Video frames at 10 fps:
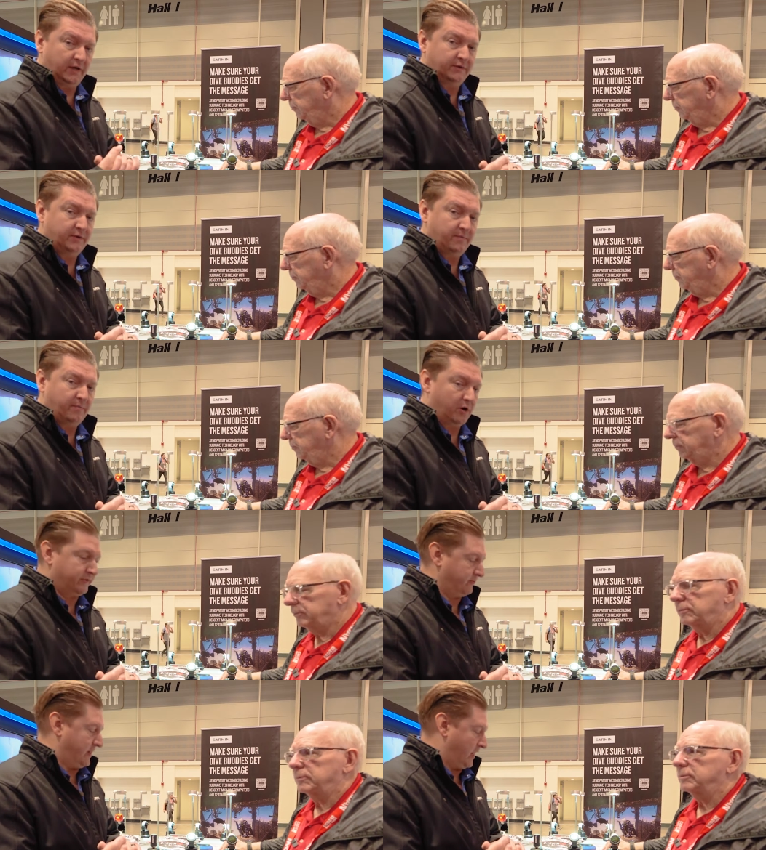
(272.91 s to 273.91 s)
Speaker 1: uh, the
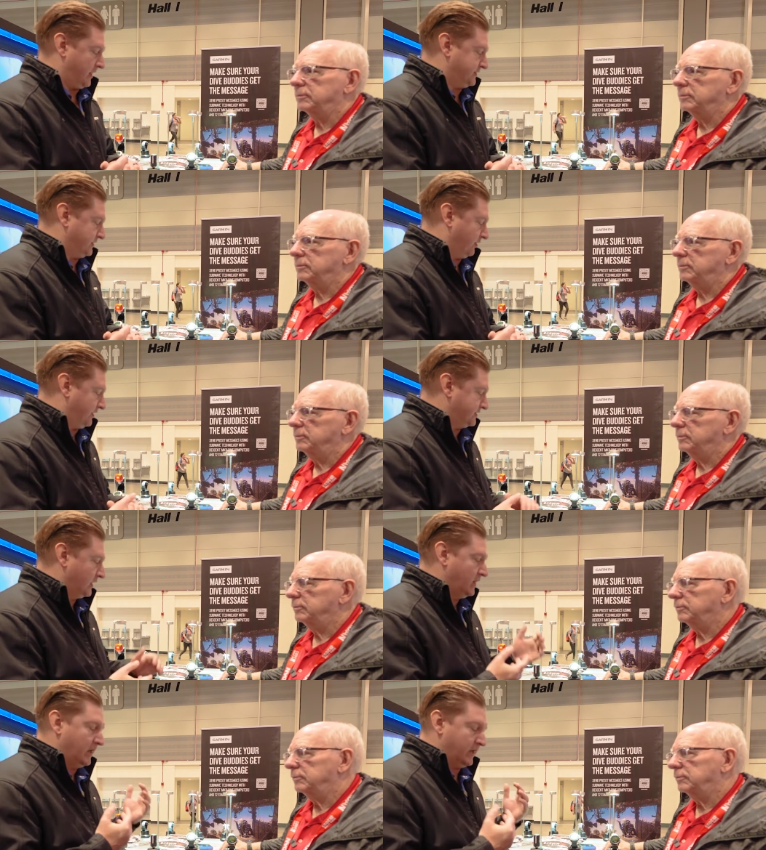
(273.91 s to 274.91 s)
Mark III-i series.
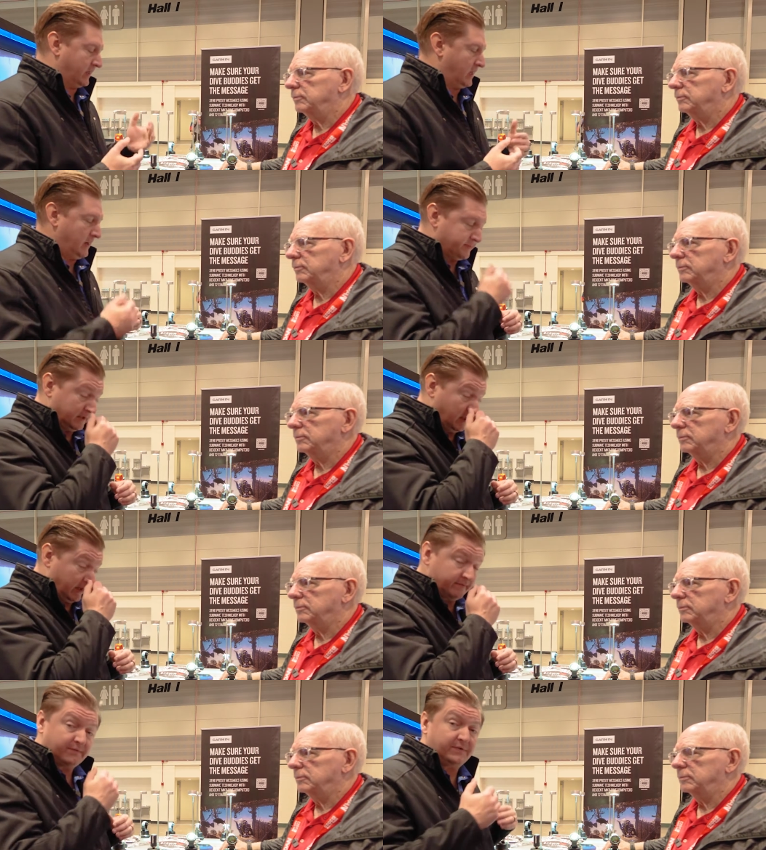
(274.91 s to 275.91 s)
It keeps a
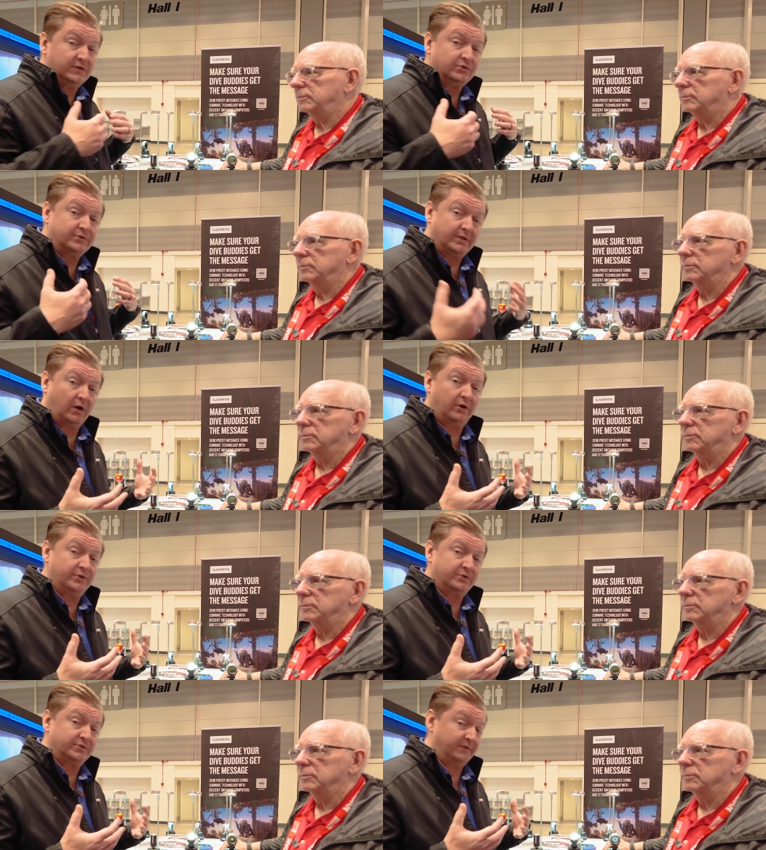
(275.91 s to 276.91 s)
lot of the features that our
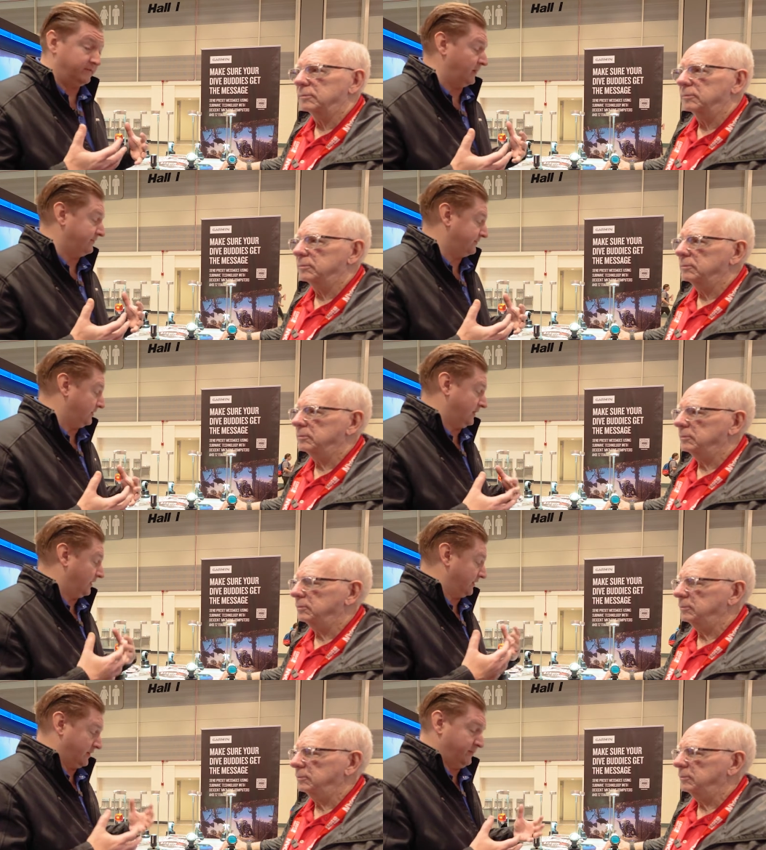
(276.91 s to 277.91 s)
users have loved
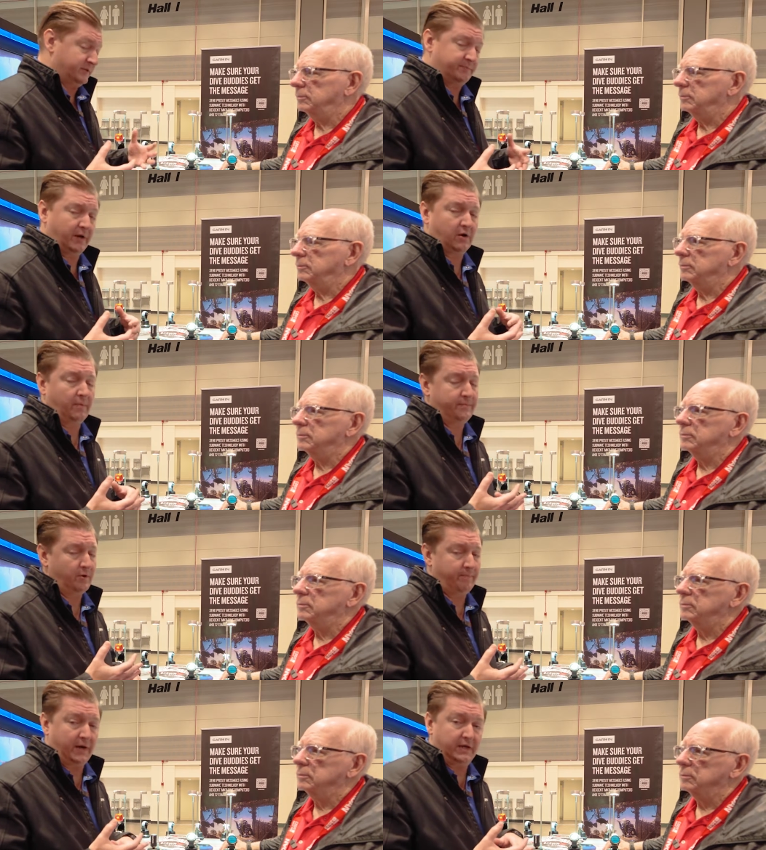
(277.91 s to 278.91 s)
and come to expect, our,
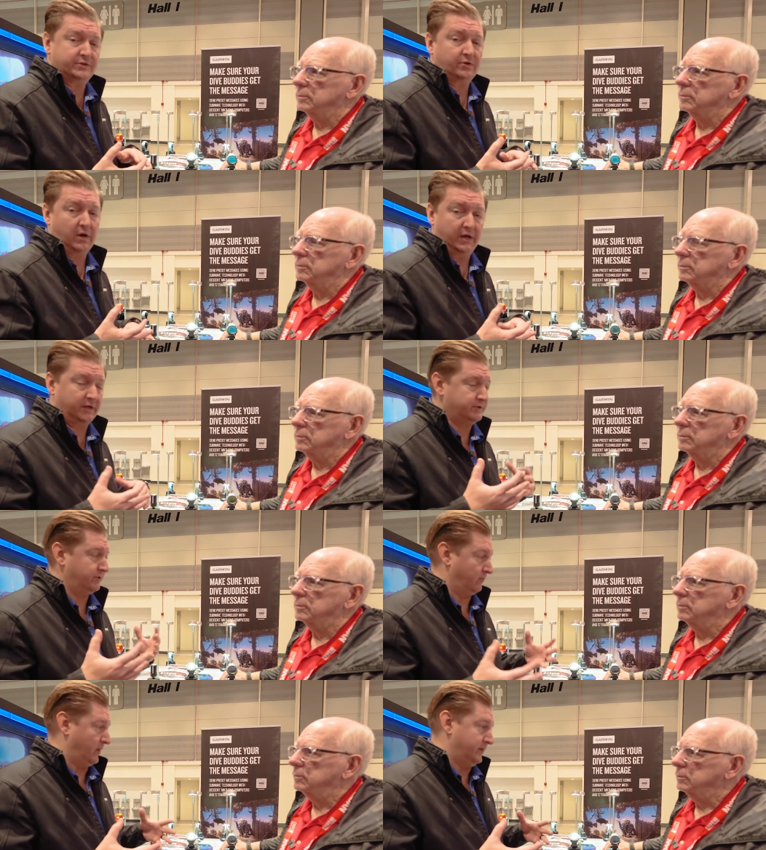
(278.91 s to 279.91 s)
your bikes, your hikes,
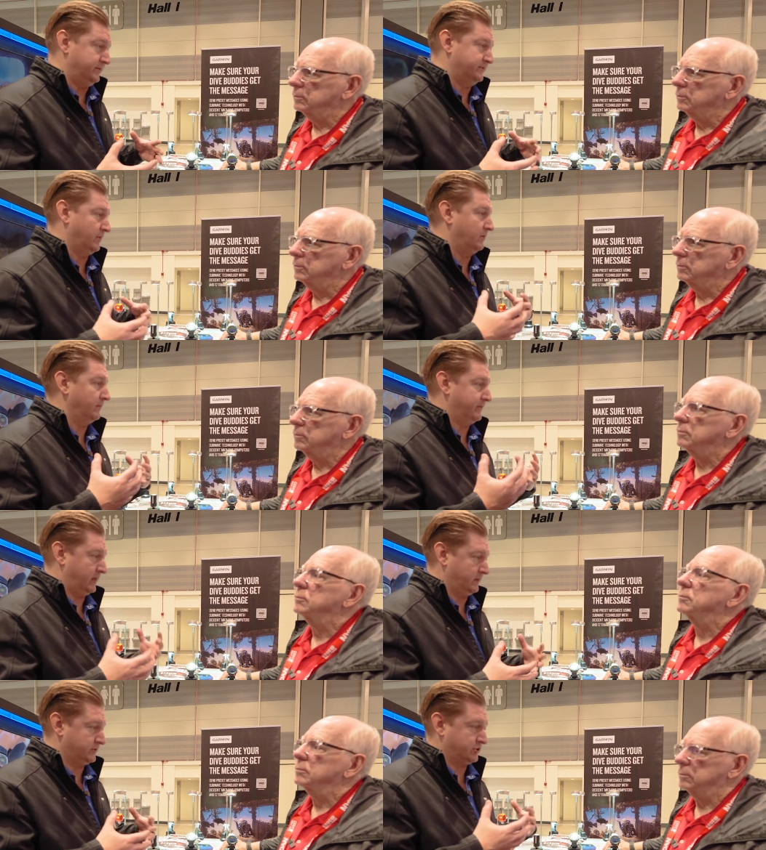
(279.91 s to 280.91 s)
your runs, all of
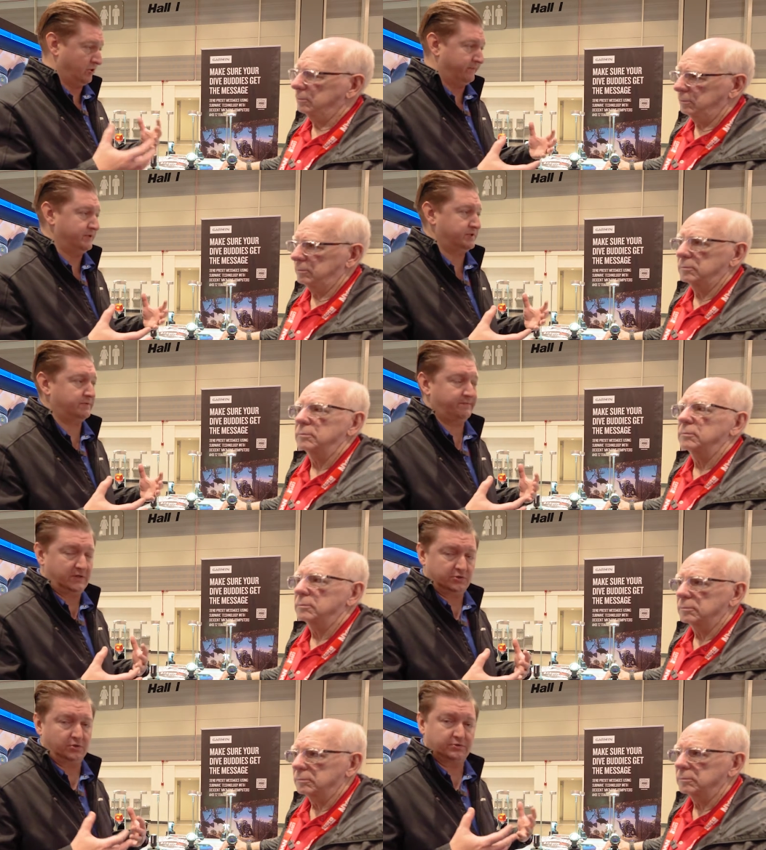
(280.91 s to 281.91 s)
the surface
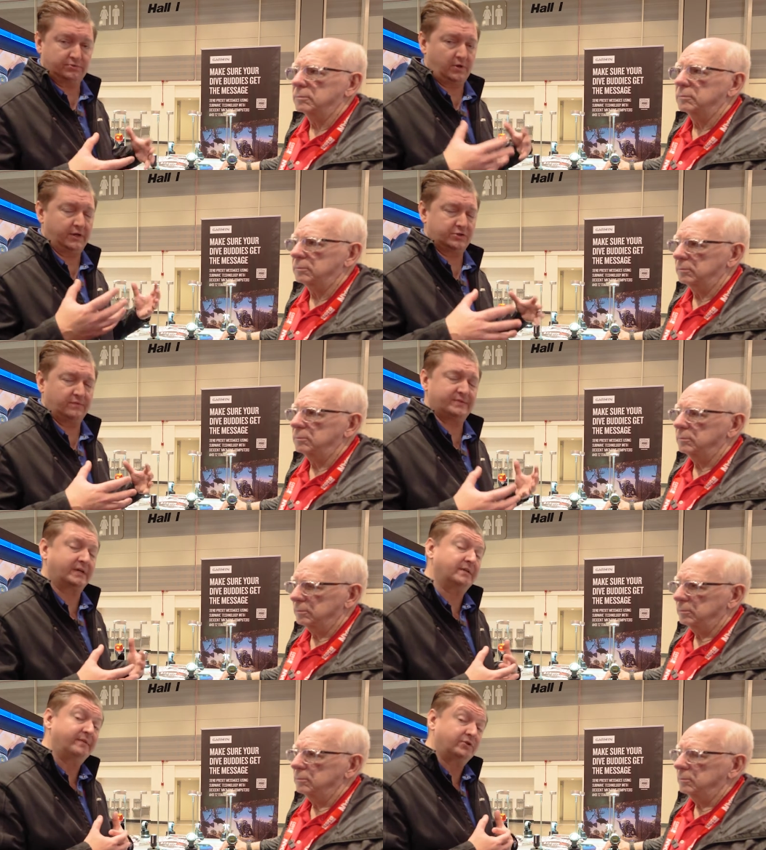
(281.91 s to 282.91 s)
feature, uh, surface
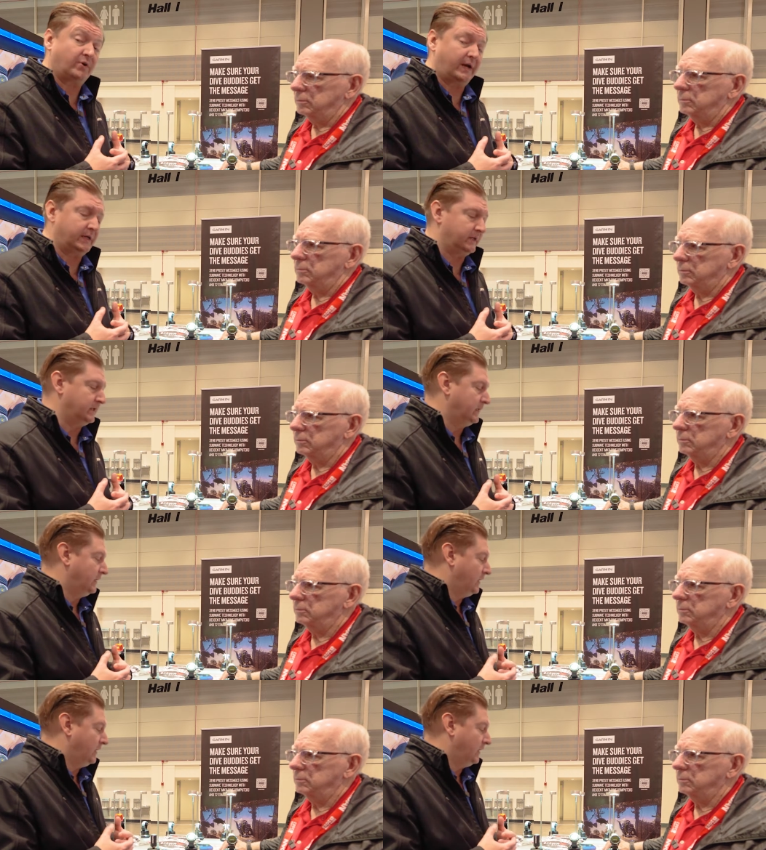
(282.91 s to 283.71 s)
activity tracking.